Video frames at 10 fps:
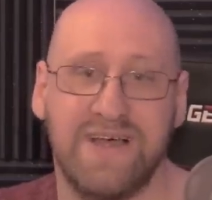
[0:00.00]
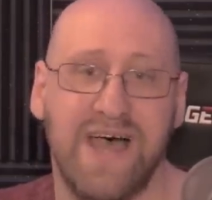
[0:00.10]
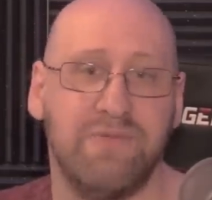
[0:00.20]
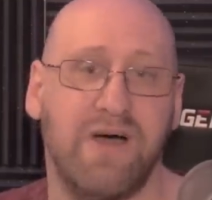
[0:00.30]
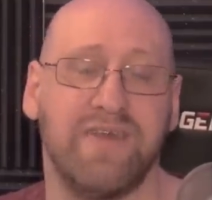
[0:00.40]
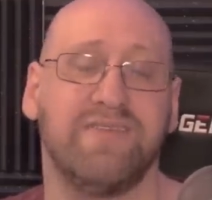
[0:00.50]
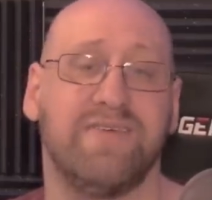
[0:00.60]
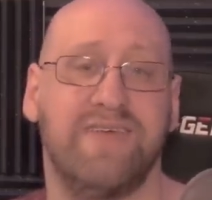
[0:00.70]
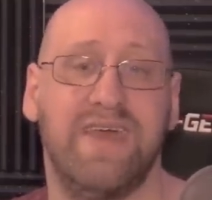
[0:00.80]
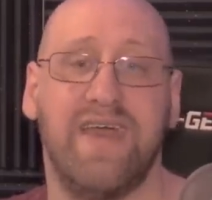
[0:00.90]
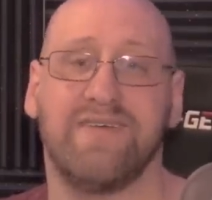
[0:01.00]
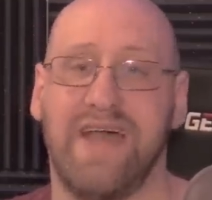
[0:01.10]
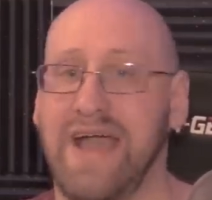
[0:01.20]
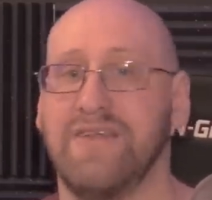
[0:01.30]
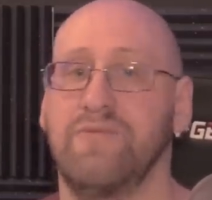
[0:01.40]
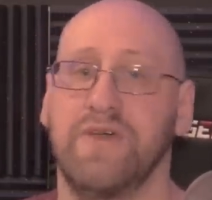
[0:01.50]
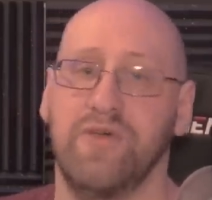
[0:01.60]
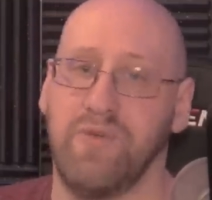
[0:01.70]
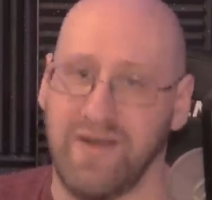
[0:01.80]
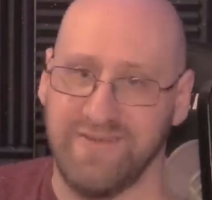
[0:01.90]
and wanting to see exactly what
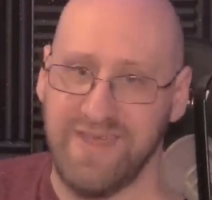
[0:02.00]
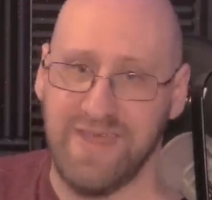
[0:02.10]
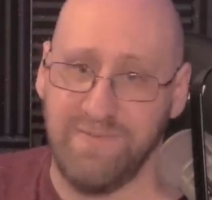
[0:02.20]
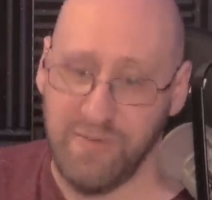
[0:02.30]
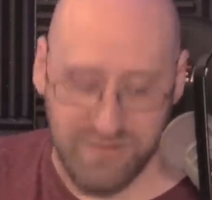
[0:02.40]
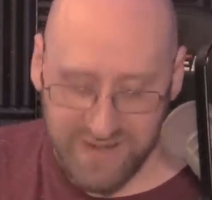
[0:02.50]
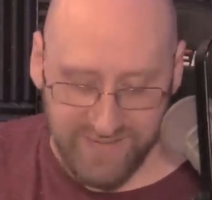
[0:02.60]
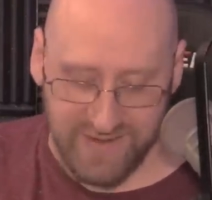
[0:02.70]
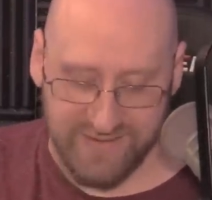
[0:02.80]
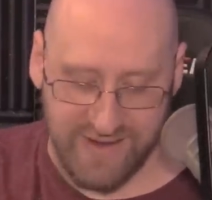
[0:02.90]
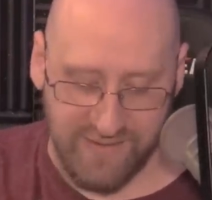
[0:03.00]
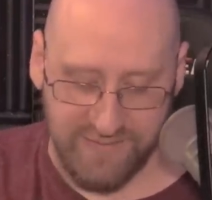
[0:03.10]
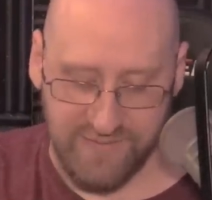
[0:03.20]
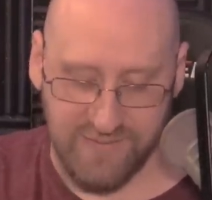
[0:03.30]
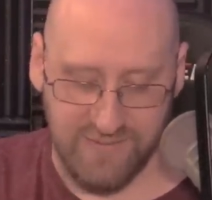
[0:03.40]
you want to see if you believe in this stuff.